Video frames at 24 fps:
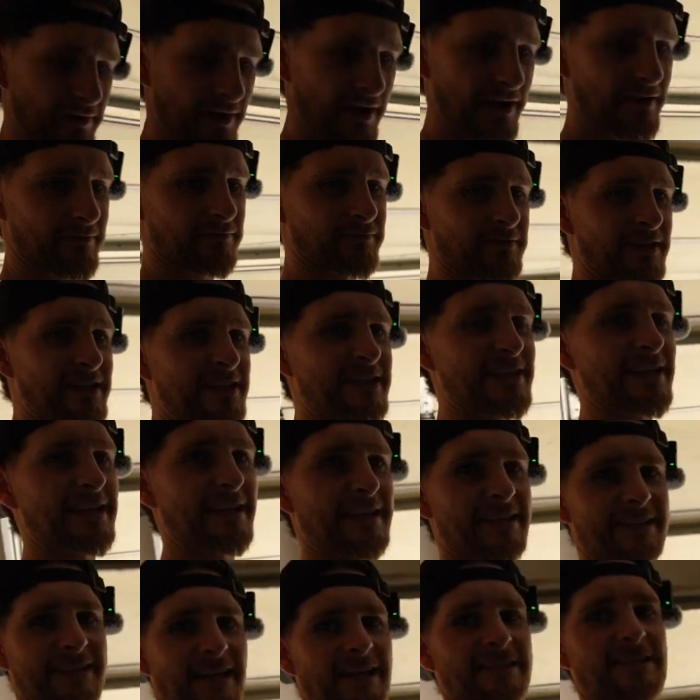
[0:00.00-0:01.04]
and I have
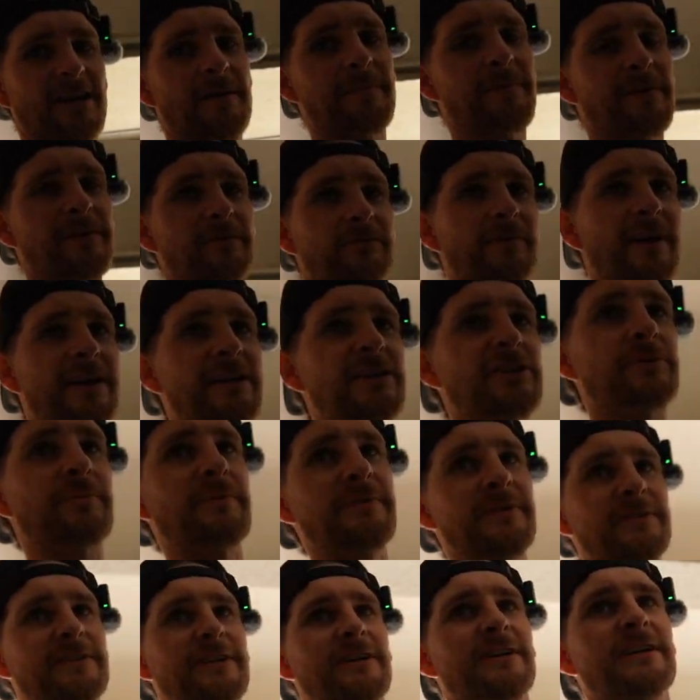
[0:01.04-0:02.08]
recently set up an
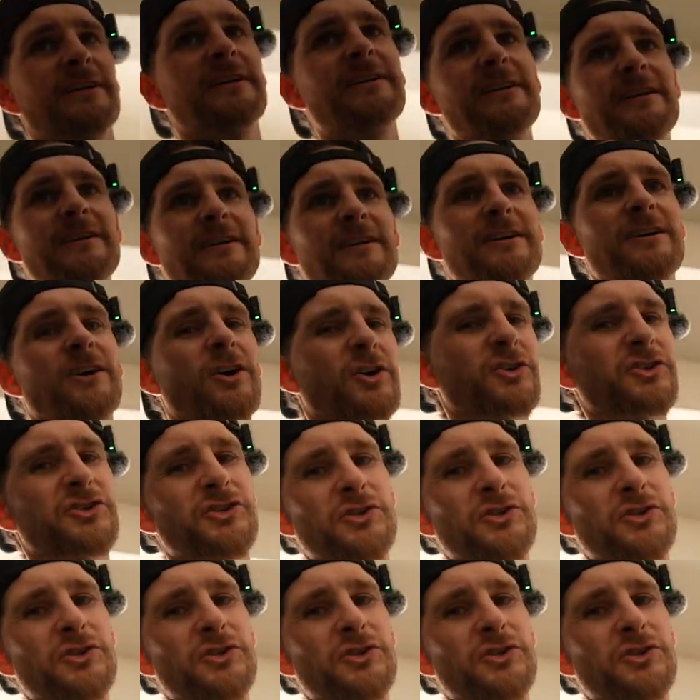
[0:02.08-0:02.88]
arrangement on